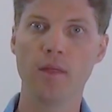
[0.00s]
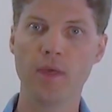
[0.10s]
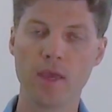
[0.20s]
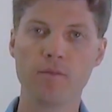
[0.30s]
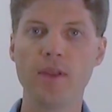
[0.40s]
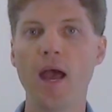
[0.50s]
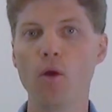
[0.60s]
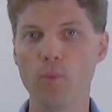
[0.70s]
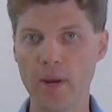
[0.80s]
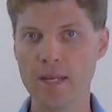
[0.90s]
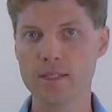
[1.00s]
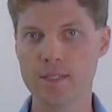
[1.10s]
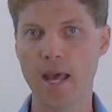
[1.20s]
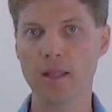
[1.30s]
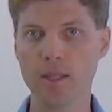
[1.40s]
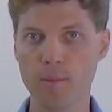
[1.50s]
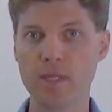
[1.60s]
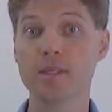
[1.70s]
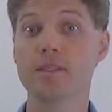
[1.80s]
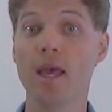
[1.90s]
They have now raised that
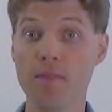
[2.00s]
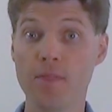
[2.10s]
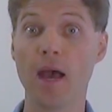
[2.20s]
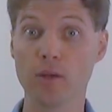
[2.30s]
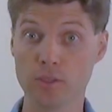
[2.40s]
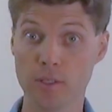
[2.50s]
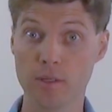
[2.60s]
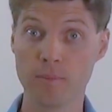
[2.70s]
limit to $10,000.